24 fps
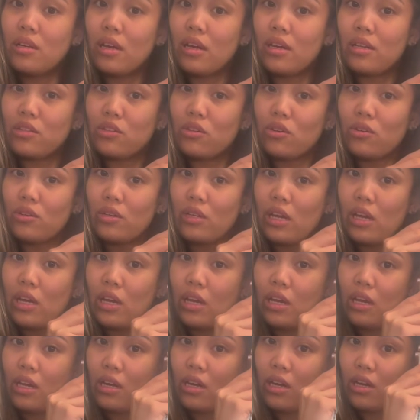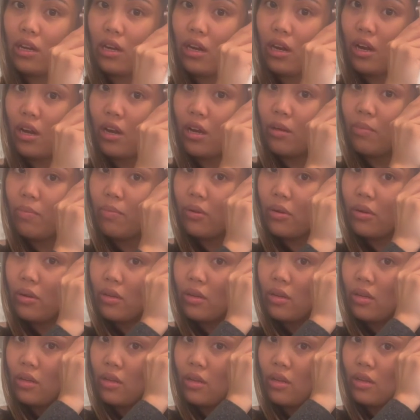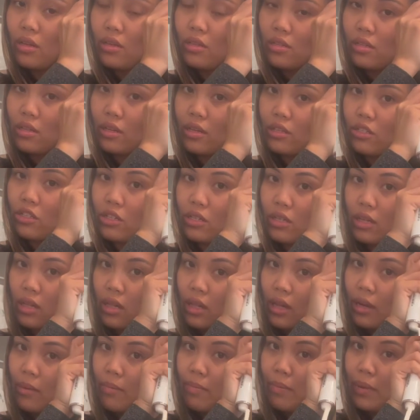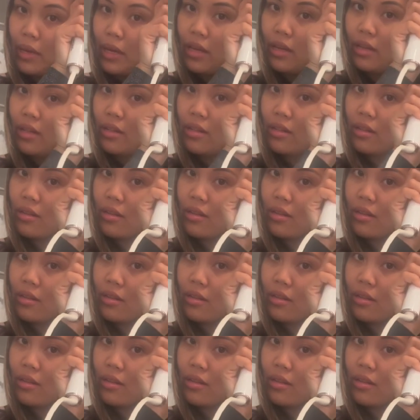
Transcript: it's already heated up, so I just clamp it,